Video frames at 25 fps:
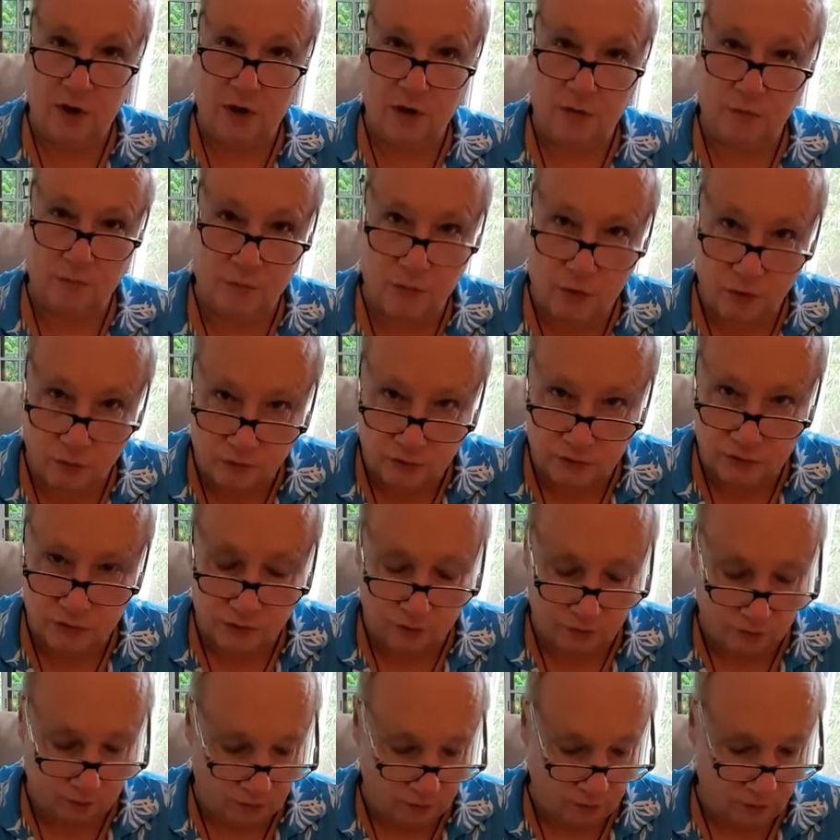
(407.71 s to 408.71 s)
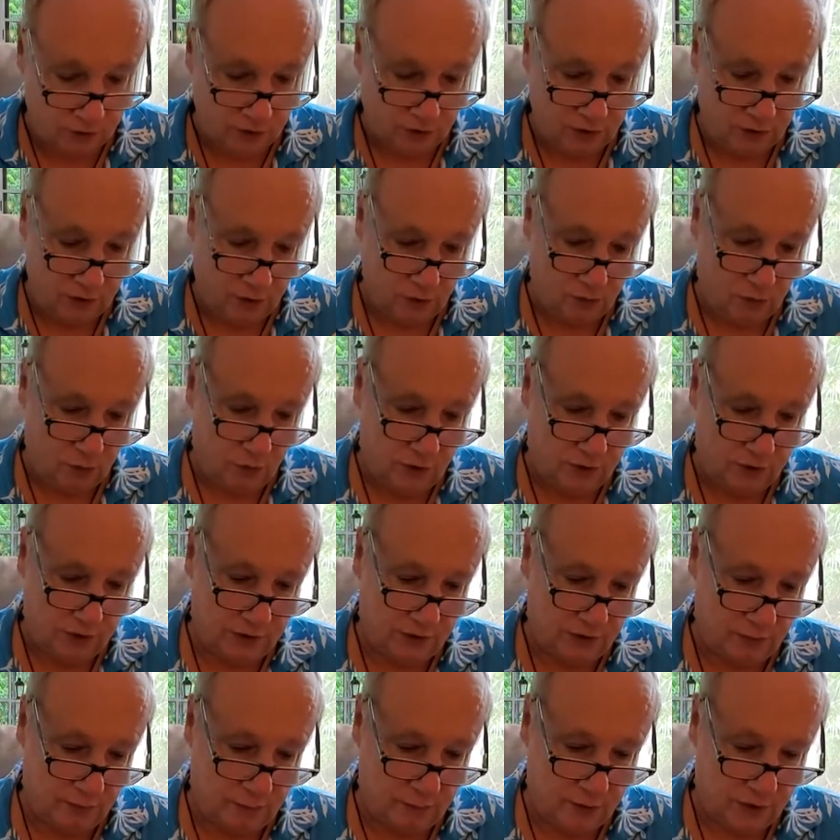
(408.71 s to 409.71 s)
emotional what could
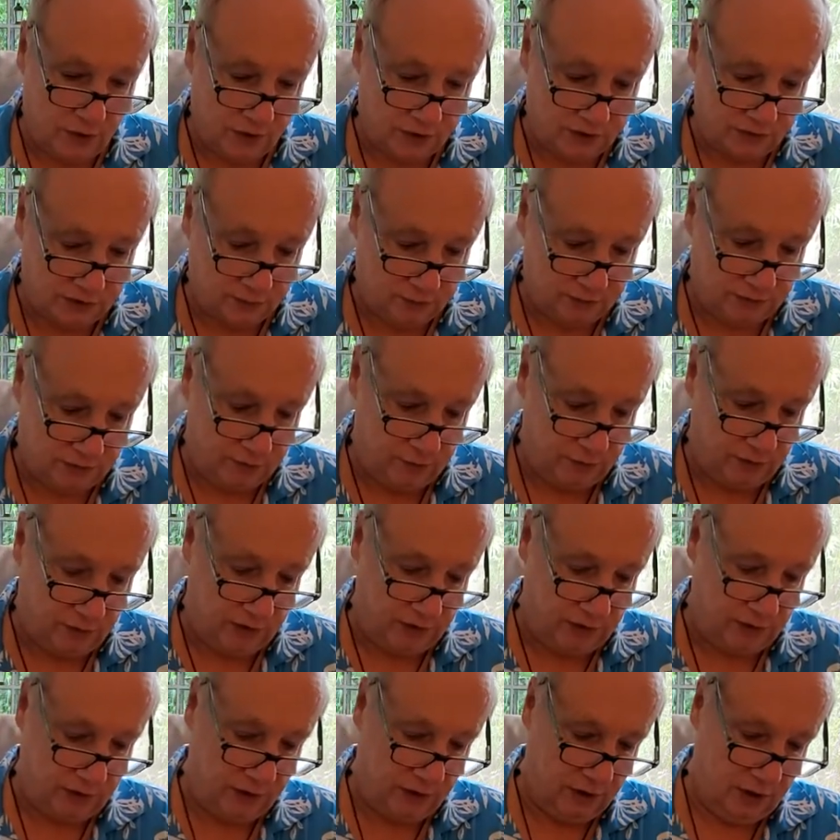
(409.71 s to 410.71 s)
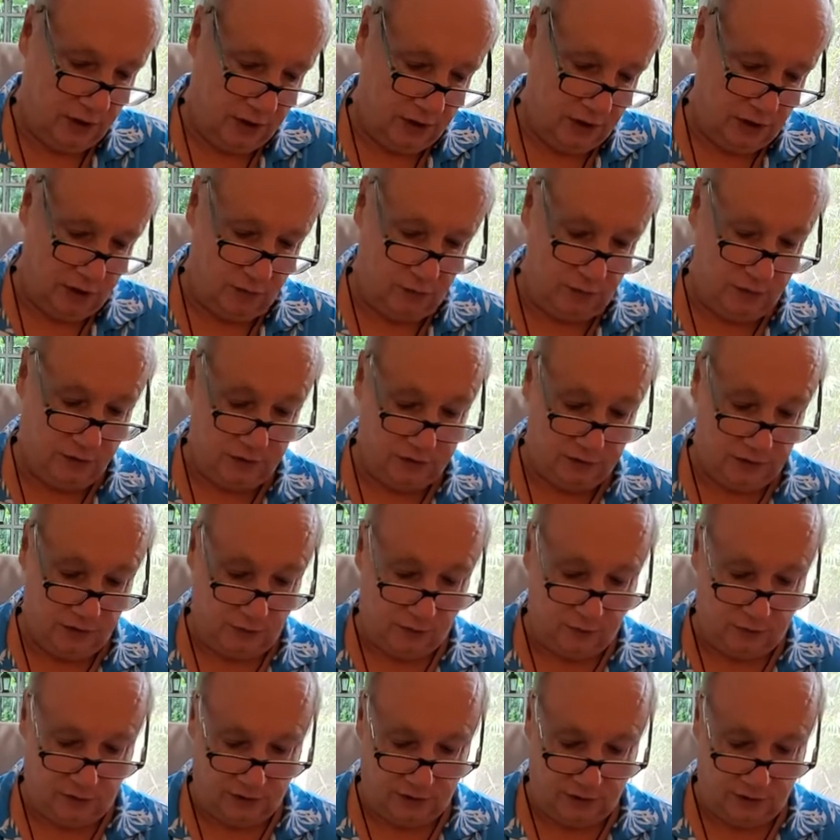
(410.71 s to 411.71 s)
that possibly be it'd be
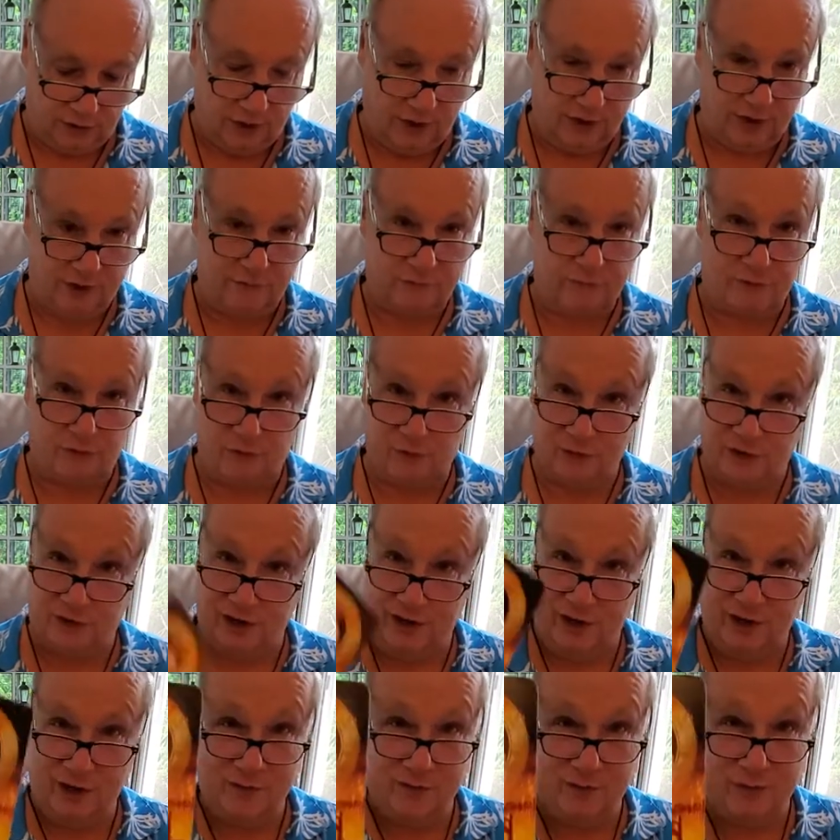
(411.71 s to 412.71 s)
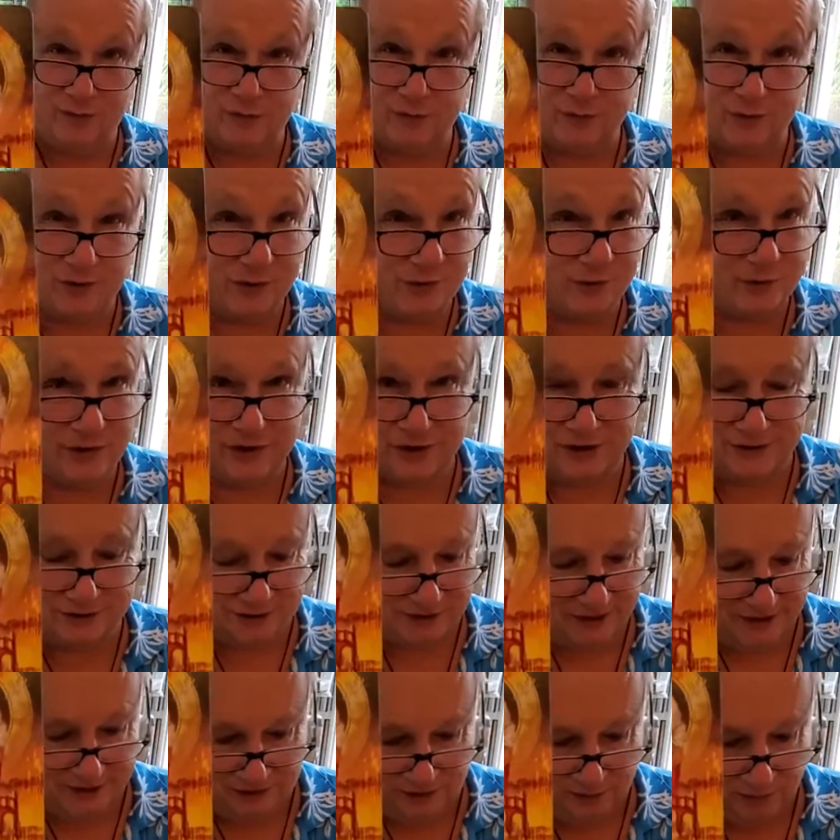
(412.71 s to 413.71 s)
something like from the emperor because
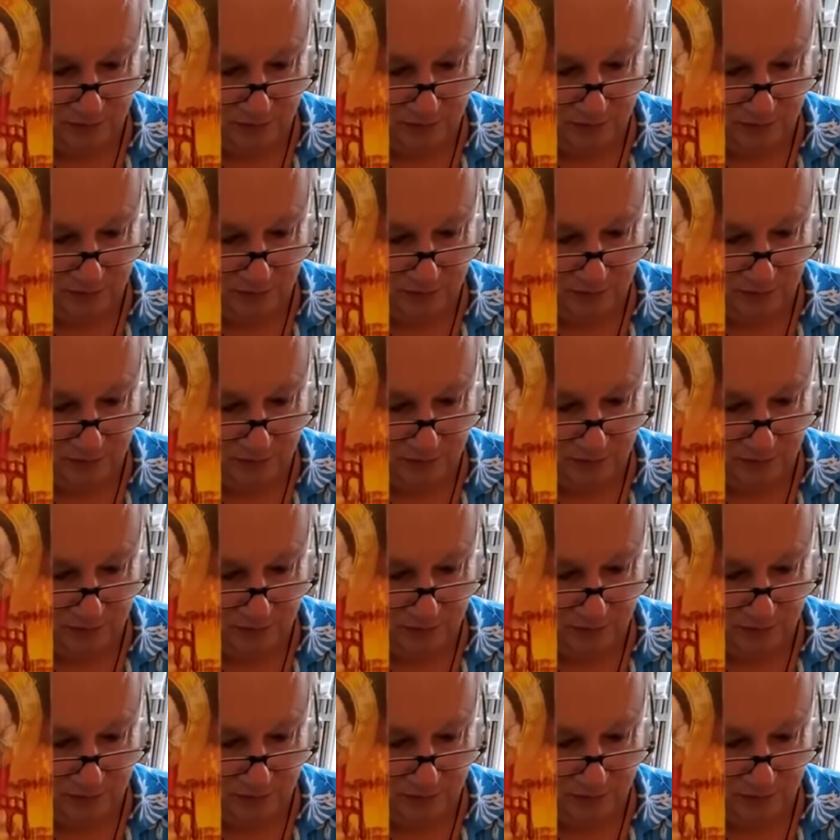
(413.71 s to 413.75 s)
that's